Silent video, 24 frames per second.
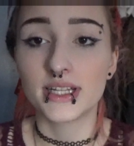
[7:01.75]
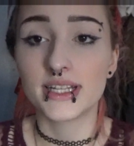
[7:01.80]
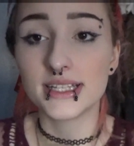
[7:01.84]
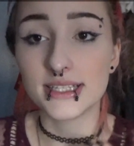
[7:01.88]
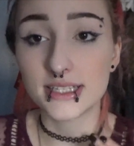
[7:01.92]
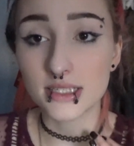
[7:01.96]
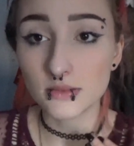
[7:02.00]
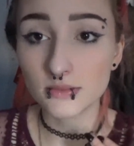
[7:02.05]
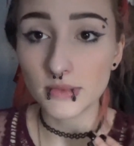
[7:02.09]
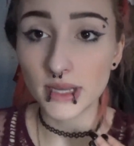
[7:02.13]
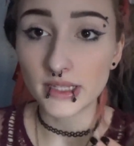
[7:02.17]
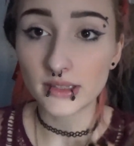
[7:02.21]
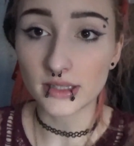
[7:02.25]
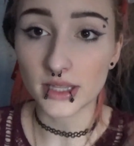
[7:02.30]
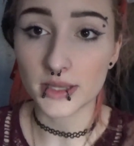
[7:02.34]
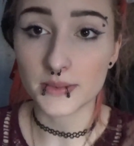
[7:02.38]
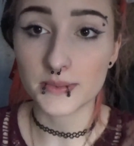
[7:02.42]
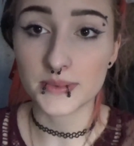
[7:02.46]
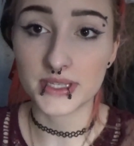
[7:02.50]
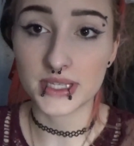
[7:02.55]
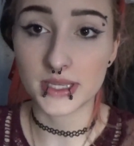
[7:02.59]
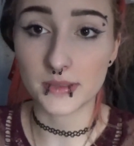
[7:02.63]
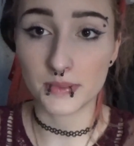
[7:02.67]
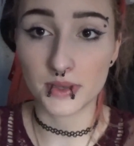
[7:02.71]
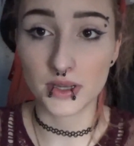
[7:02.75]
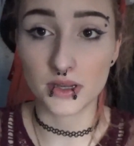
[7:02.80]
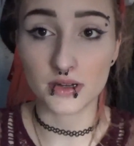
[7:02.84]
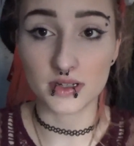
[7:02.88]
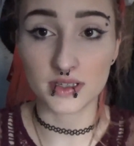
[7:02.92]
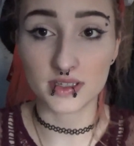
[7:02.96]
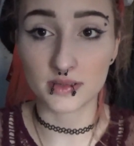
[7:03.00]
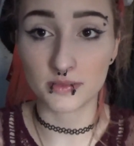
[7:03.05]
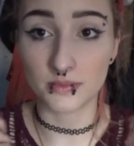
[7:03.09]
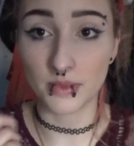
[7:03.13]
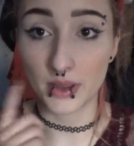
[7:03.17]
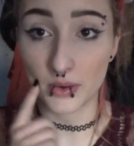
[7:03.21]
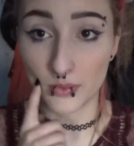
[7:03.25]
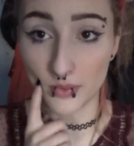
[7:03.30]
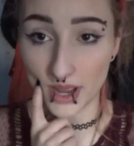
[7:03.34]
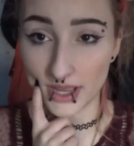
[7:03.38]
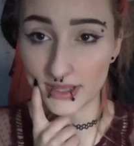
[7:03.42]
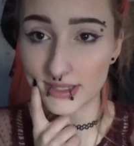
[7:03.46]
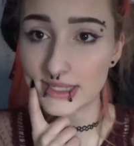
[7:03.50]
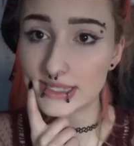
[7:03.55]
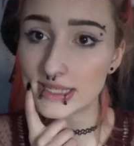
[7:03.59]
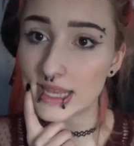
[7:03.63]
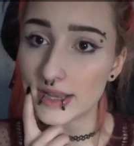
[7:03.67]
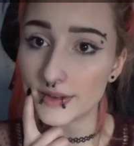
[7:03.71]
did my lips, he pierced my
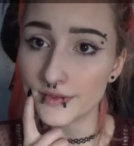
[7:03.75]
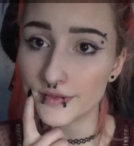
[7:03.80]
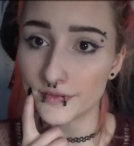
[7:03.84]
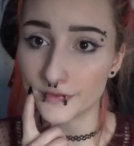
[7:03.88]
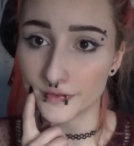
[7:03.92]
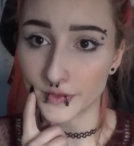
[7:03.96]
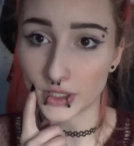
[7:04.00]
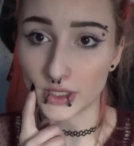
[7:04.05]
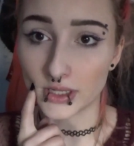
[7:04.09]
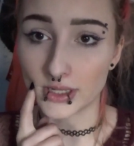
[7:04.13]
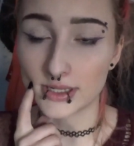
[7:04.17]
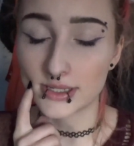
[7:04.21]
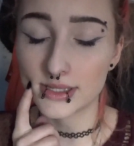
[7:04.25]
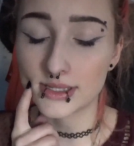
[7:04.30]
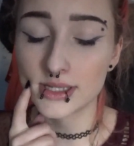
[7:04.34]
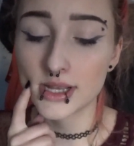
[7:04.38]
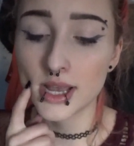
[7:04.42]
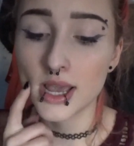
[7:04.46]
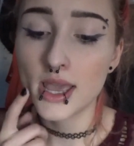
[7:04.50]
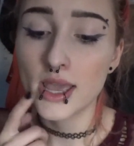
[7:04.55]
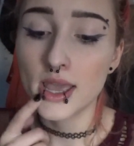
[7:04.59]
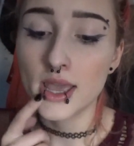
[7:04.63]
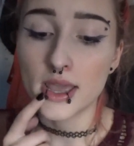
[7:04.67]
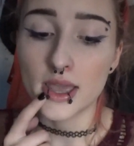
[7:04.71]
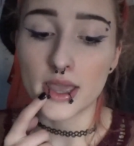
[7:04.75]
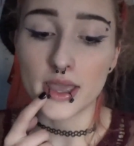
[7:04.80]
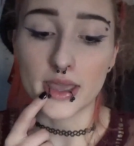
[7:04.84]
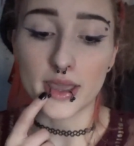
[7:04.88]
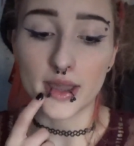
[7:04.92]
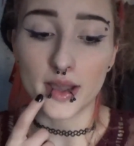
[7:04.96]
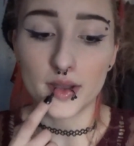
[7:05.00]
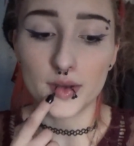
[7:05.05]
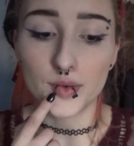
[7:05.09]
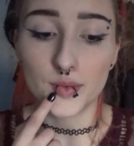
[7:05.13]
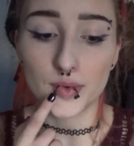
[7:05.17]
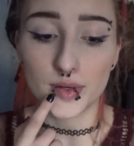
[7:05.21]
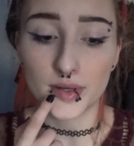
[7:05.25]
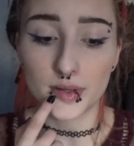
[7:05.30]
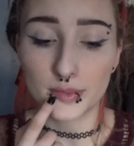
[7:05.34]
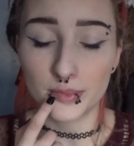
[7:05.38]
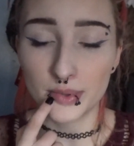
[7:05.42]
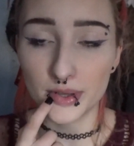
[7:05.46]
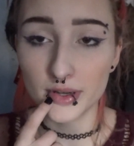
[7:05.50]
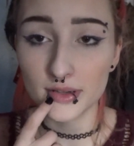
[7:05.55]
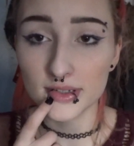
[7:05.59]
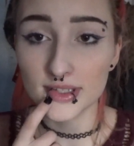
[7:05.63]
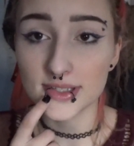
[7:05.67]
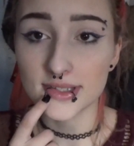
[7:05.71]
right side first, and when he
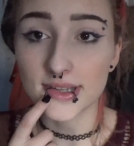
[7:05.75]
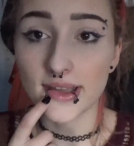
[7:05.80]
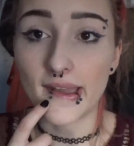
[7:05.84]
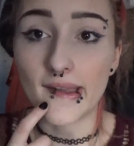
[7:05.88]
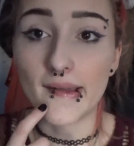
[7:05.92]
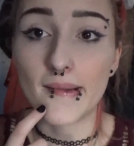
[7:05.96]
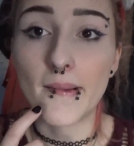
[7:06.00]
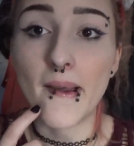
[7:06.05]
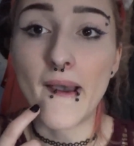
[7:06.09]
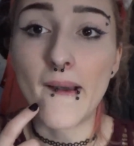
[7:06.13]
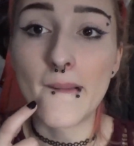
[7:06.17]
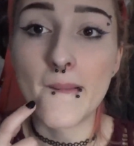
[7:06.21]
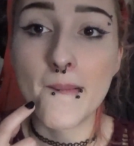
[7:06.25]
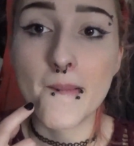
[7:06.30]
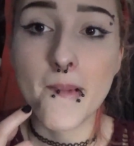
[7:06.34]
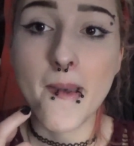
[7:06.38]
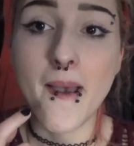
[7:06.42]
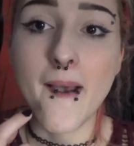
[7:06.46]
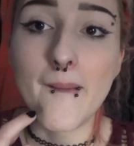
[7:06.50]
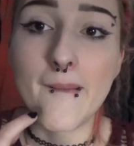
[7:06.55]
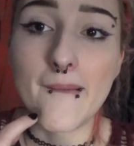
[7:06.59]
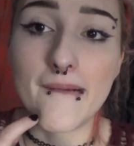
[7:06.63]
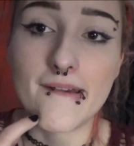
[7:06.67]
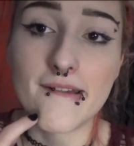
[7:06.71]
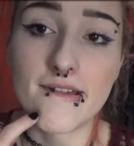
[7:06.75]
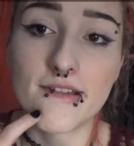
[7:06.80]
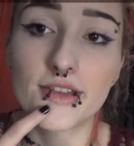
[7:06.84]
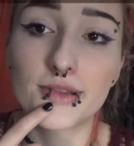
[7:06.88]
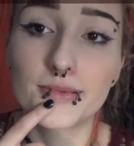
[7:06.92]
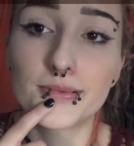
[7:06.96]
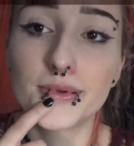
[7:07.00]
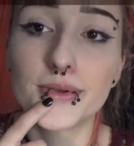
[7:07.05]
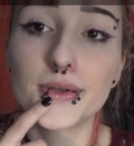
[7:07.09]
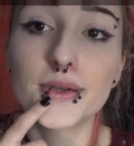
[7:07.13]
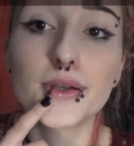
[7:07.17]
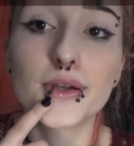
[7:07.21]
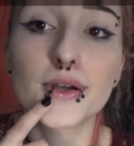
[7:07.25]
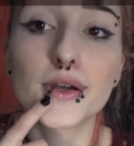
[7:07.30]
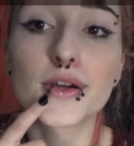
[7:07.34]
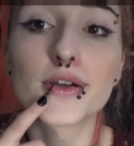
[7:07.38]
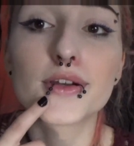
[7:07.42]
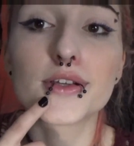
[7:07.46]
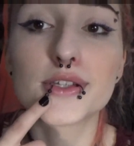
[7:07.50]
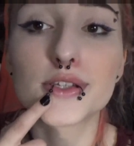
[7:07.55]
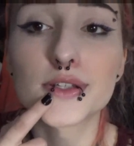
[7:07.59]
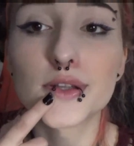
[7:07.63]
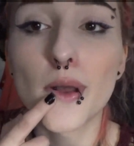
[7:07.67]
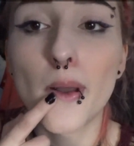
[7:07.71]
pierced it, it is
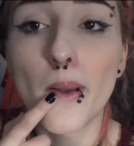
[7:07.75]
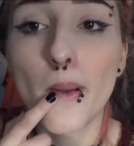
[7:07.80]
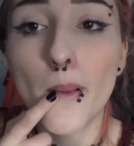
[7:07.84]
pierced